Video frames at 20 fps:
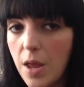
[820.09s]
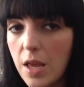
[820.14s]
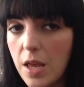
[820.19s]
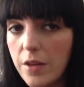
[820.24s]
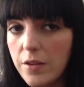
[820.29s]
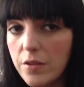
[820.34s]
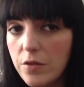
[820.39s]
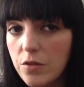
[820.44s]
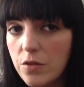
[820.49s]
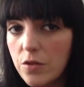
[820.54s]
It
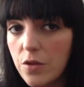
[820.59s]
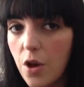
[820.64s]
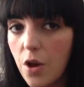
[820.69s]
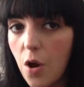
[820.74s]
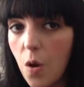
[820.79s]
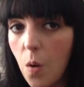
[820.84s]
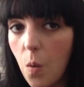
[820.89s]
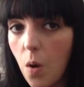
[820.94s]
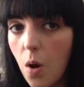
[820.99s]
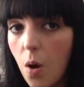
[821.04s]
is
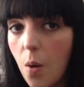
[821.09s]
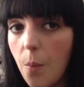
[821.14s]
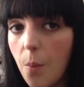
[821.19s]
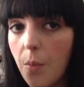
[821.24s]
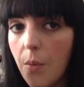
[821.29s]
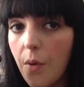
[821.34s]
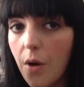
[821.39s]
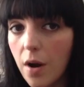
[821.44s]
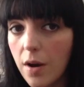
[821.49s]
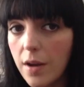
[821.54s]
so
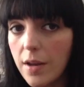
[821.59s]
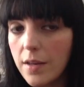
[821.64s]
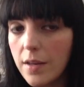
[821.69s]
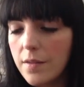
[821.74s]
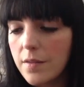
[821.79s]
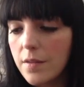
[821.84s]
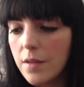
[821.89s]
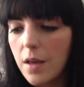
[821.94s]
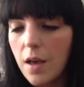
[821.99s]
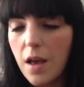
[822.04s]

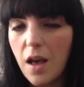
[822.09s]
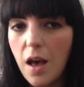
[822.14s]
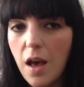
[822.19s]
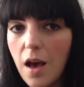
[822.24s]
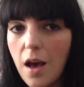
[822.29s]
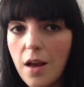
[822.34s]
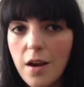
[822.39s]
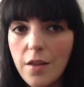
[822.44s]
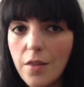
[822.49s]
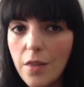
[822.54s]
bright,
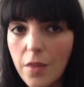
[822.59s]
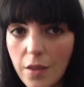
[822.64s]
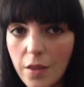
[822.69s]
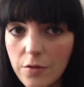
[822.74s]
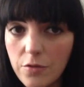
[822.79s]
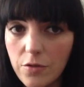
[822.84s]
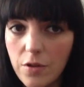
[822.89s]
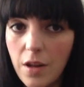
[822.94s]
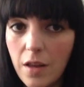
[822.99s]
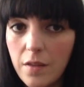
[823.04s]
and I think
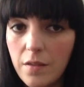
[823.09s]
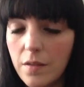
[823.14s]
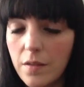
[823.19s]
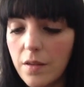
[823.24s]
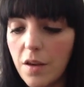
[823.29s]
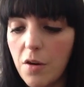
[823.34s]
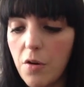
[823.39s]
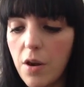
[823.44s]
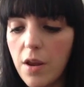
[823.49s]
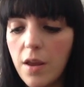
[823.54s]
that's
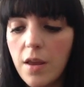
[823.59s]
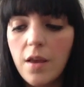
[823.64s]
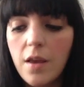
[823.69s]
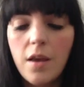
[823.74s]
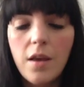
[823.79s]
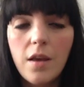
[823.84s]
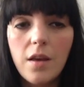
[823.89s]
unnecessary.